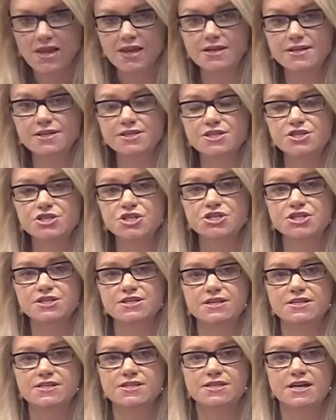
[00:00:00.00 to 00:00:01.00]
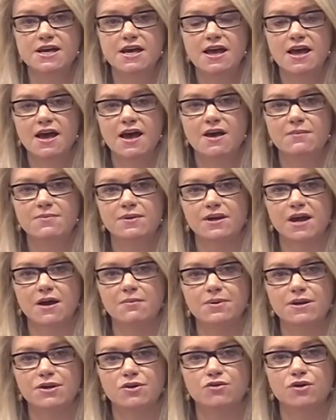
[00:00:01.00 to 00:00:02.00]
In addition to this, the
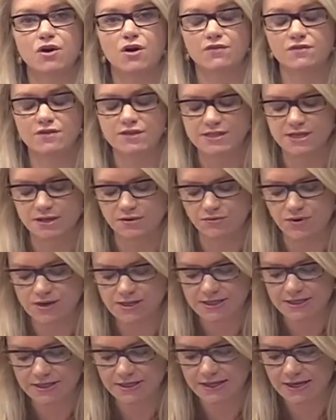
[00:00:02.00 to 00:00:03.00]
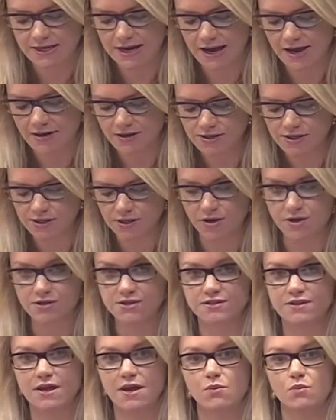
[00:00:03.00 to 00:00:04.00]
company obviously recently disclosed
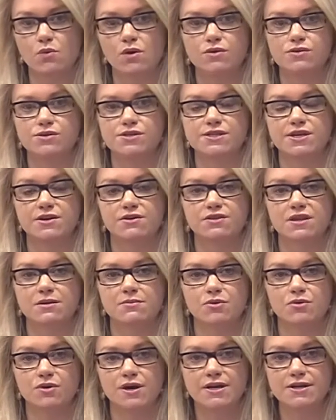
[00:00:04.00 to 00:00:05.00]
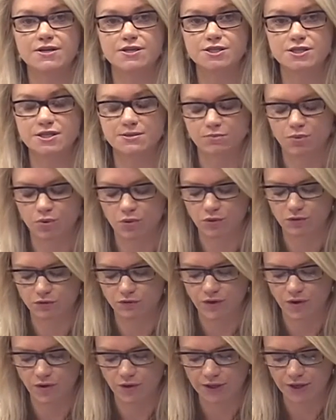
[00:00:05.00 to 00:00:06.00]
that they will sell their marinas
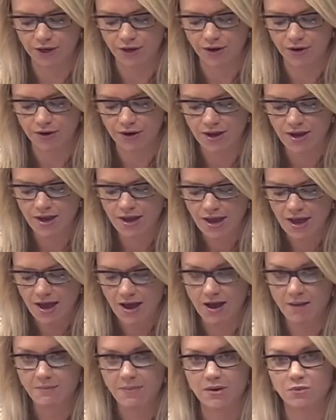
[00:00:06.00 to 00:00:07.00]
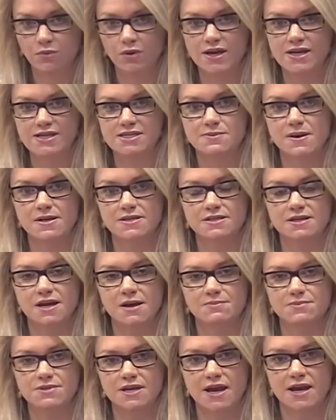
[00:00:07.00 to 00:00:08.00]
portfolio, and we expect an
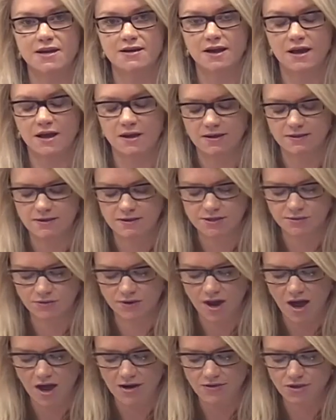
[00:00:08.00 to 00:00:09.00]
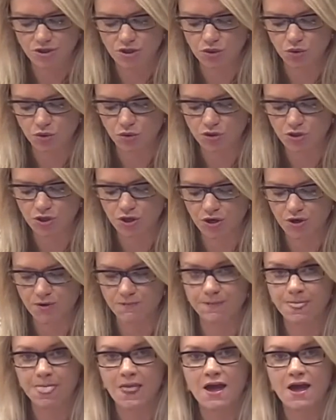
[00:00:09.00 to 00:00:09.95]
update in this regard in the short term.